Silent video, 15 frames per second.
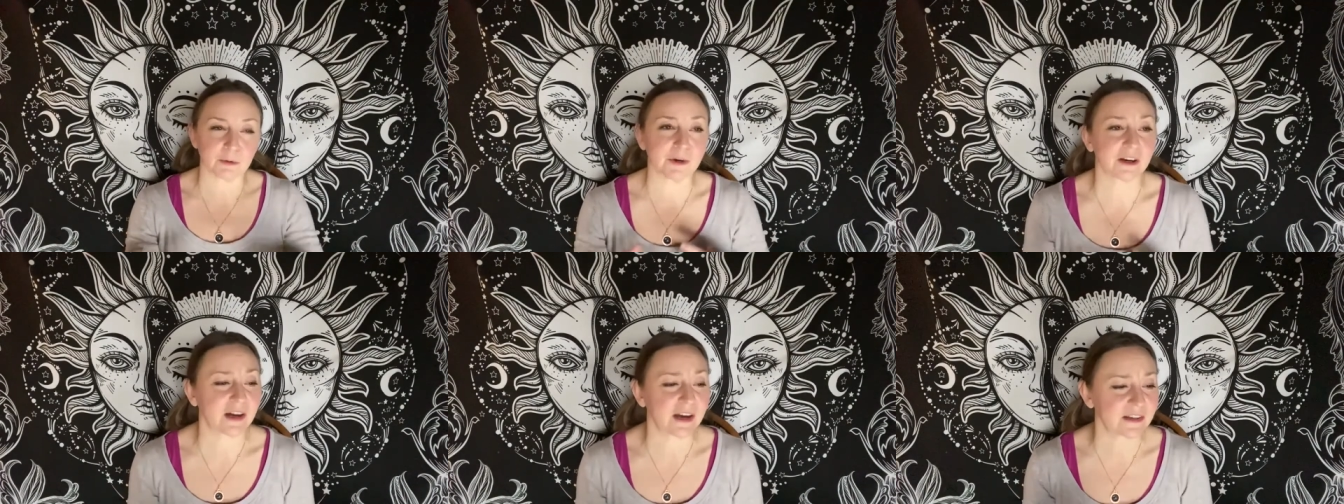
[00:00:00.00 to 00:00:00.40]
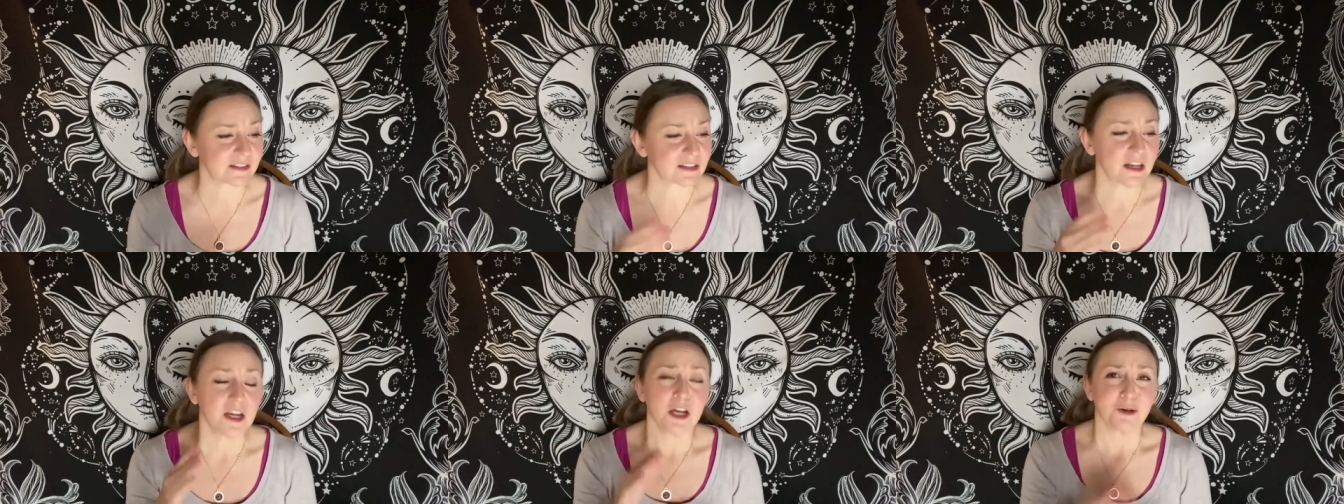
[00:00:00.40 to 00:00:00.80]

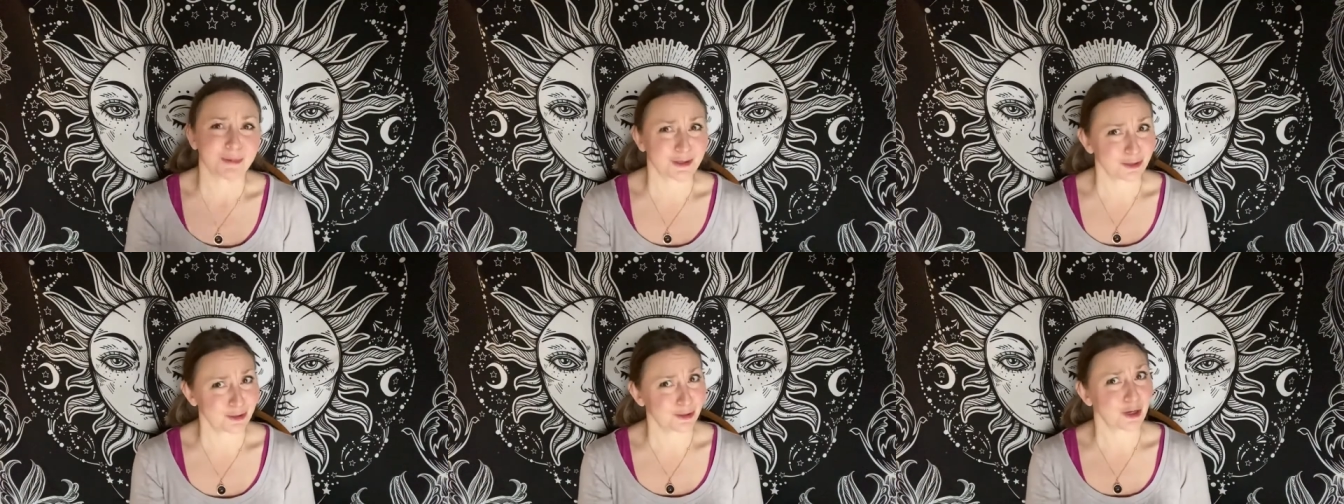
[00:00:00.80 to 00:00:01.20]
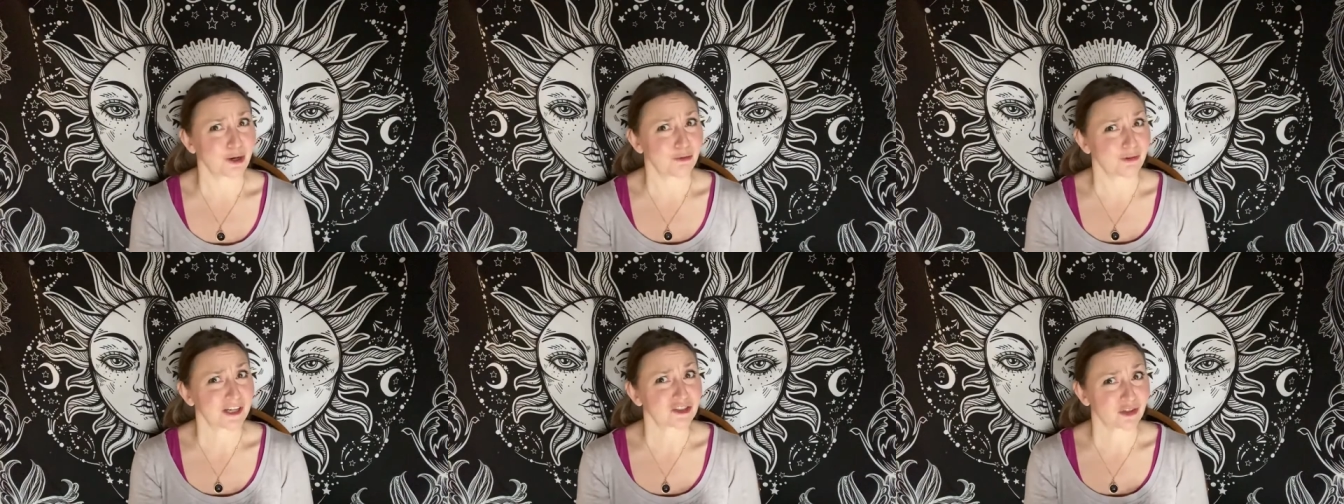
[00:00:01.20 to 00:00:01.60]
Whereas
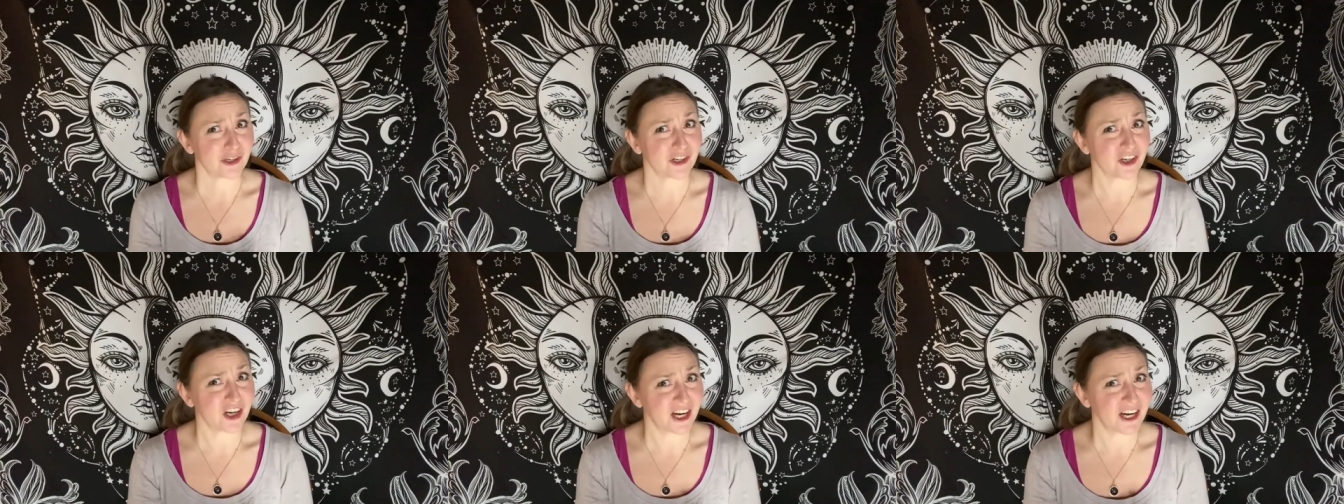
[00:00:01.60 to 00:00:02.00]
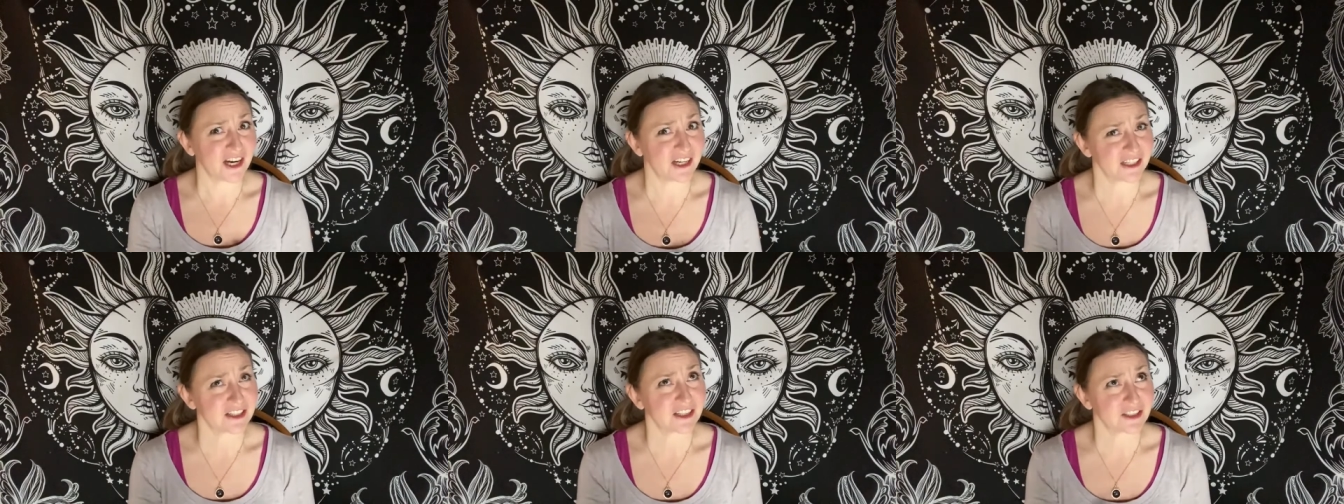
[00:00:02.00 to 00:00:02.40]
Pluto
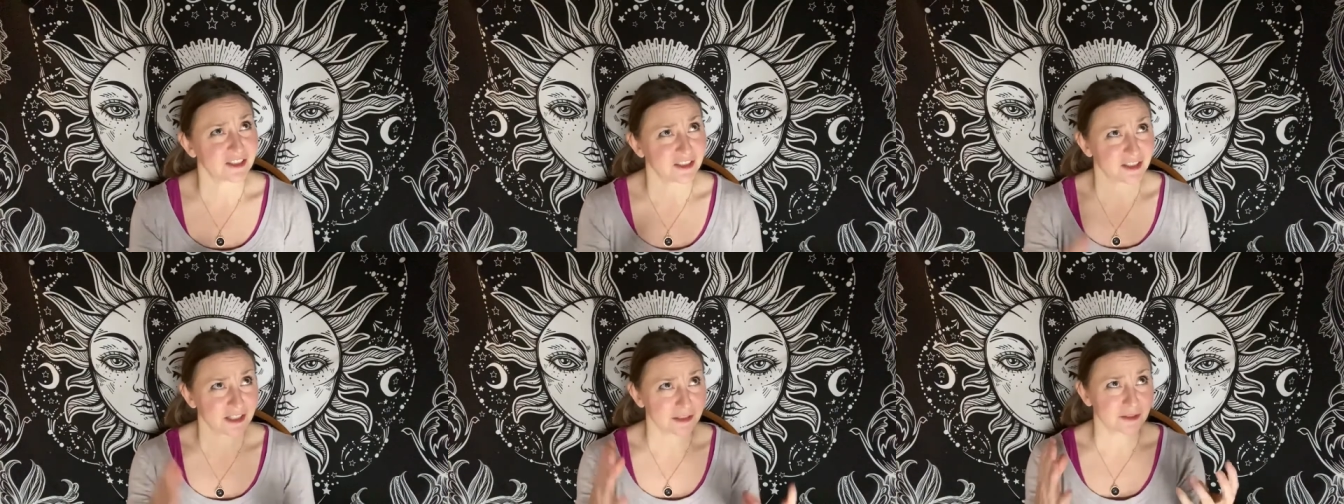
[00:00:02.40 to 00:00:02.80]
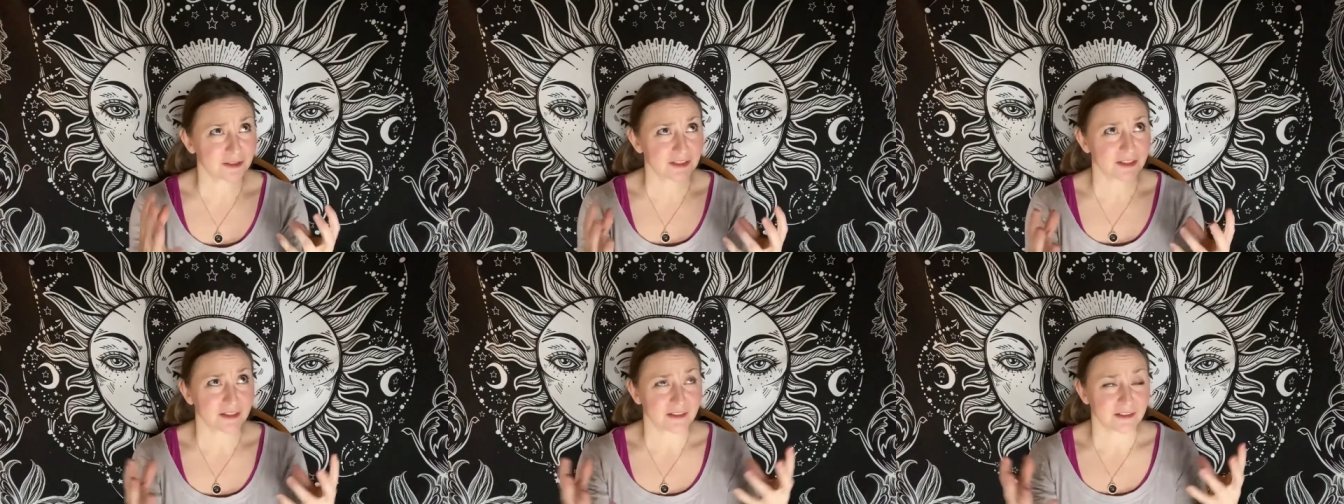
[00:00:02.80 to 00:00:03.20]
retrograde and the,
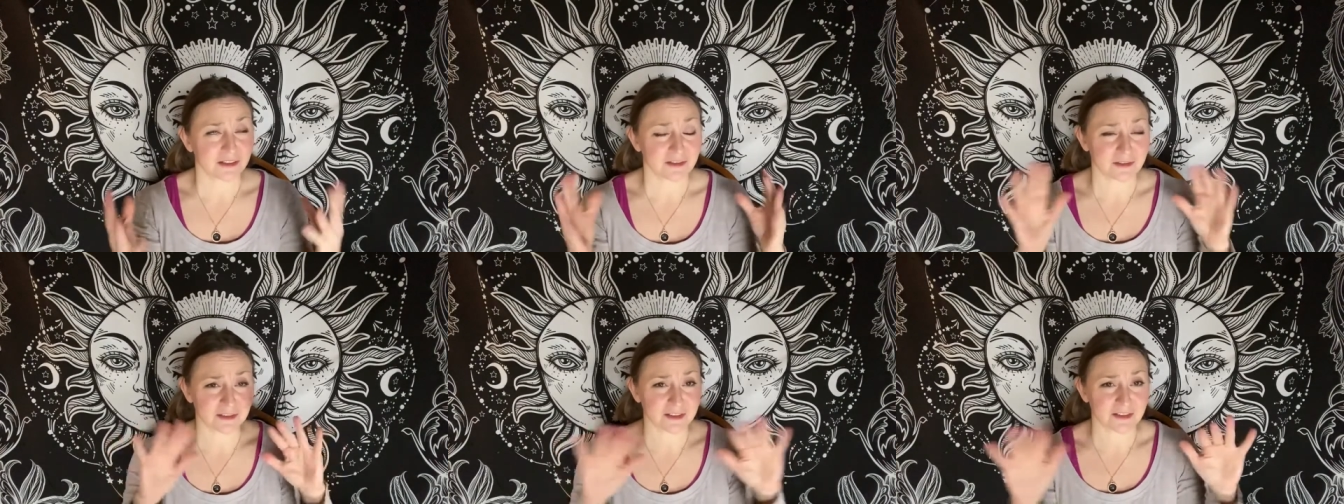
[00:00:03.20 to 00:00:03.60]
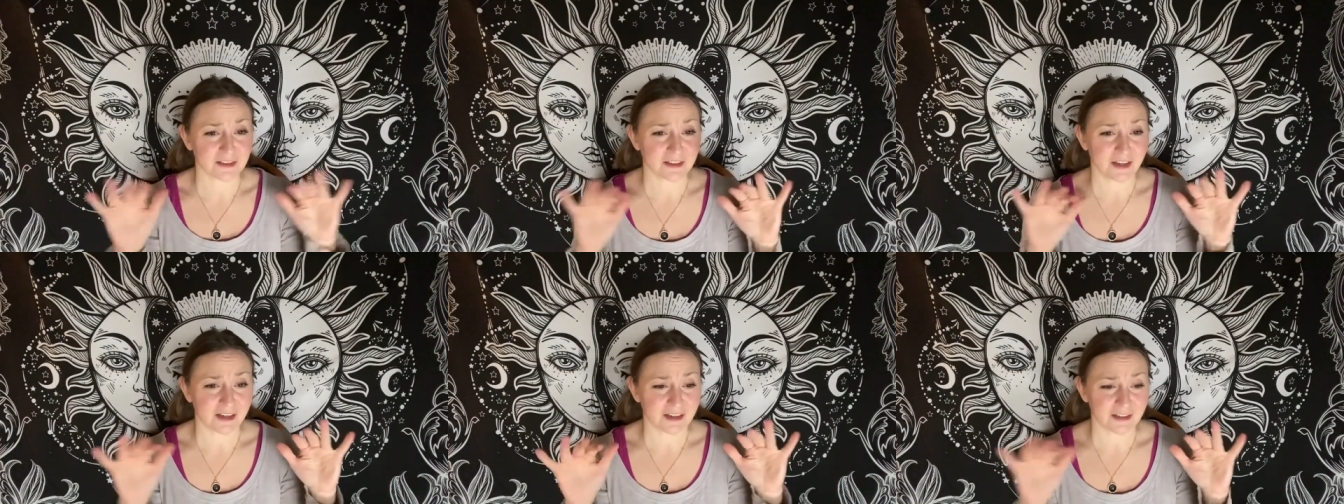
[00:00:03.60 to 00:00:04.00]
those those
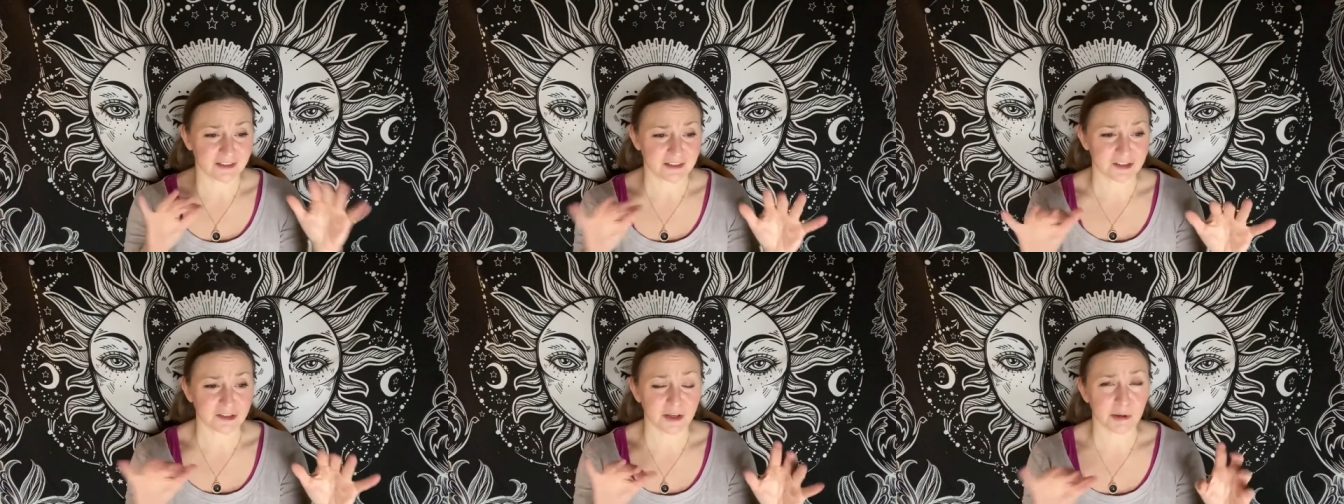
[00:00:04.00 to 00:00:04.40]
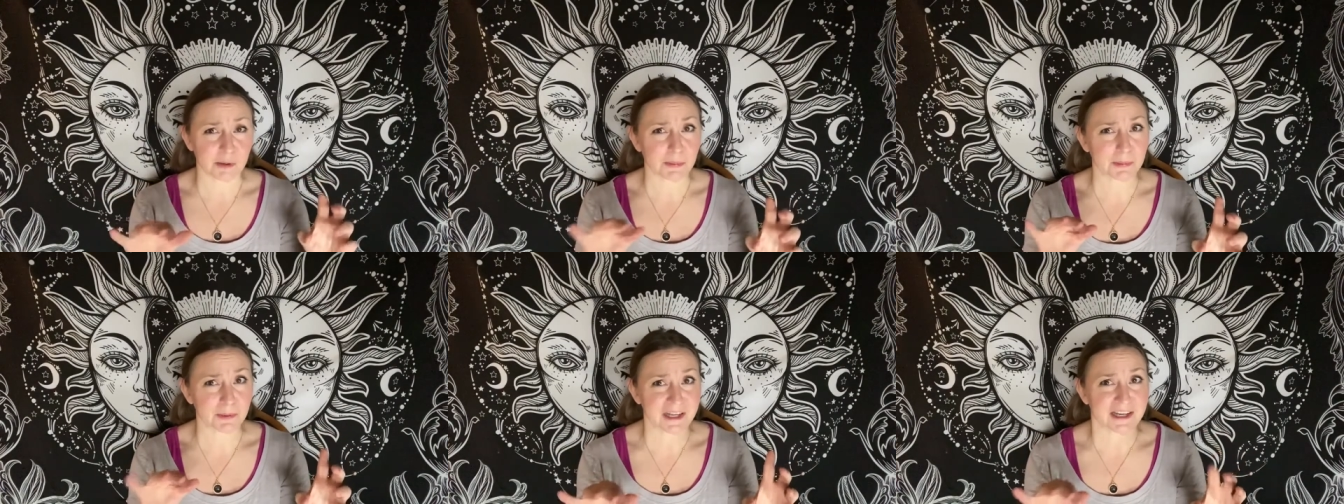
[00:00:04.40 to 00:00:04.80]
uh,
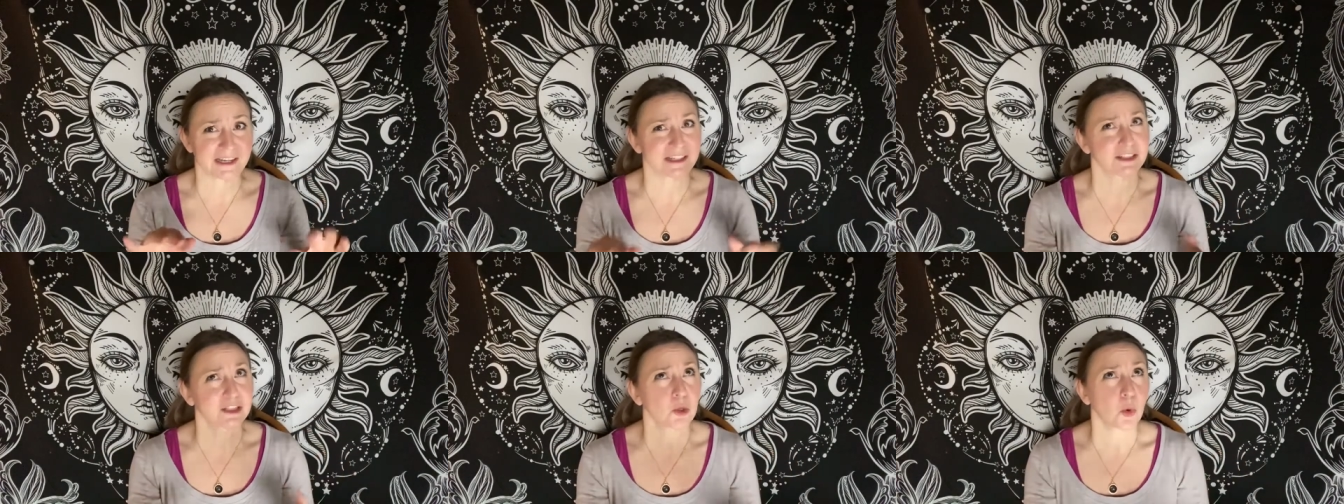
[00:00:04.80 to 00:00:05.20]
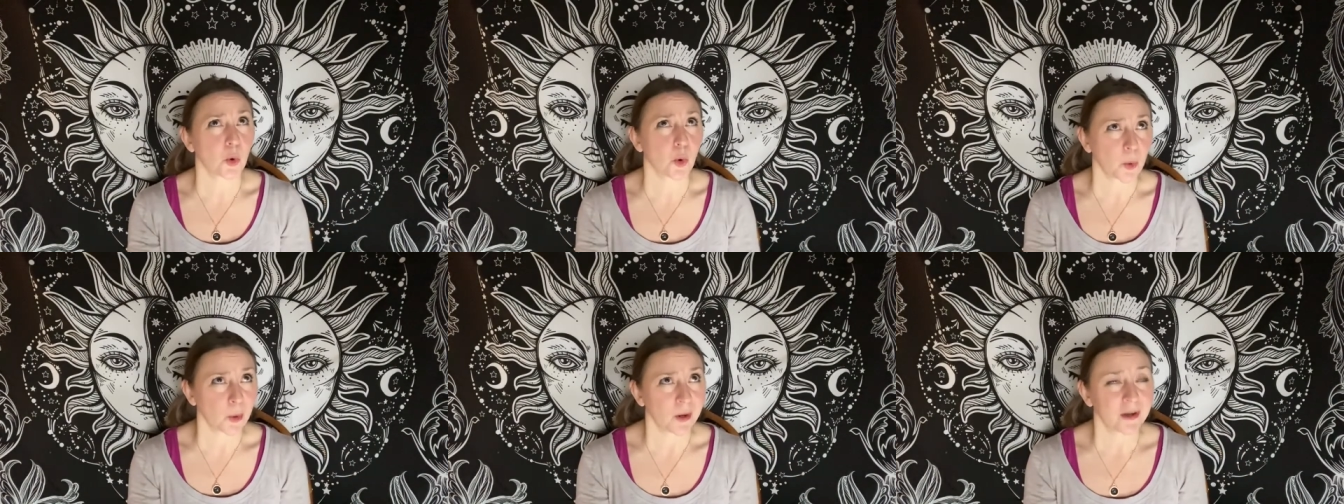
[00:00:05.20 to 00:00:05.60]
slower planets,
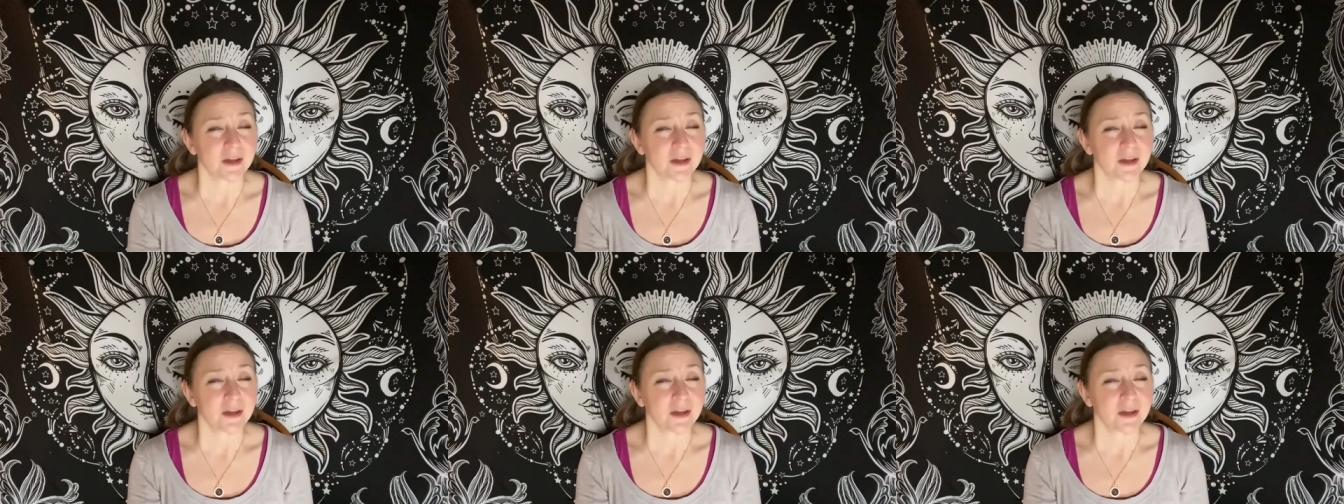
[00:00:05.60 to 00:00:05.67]
whew,